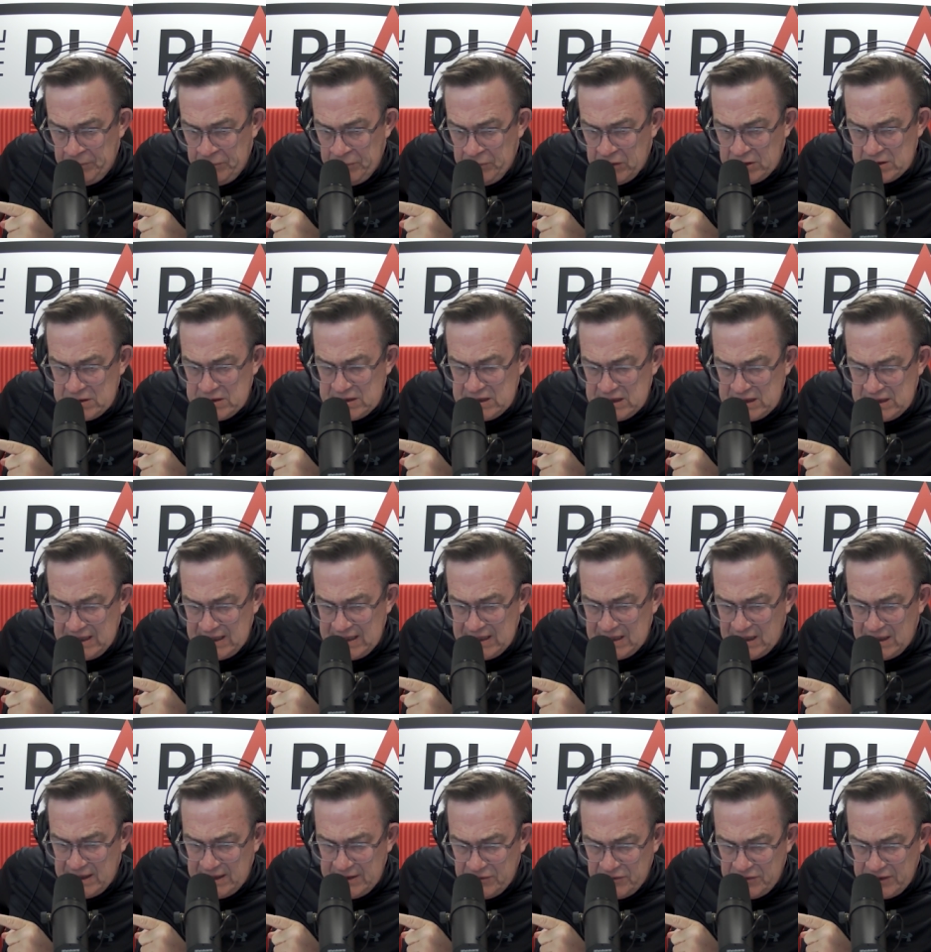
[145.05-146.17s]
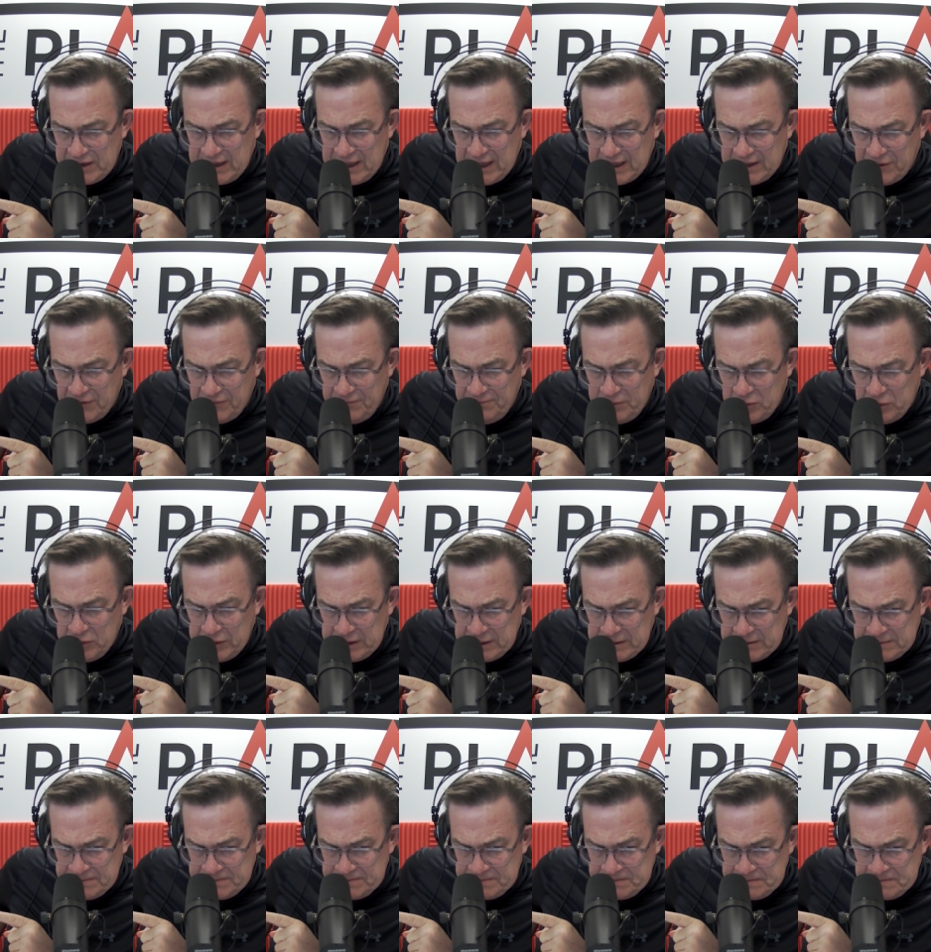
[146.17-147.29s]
What's the deadline or the cut-off point?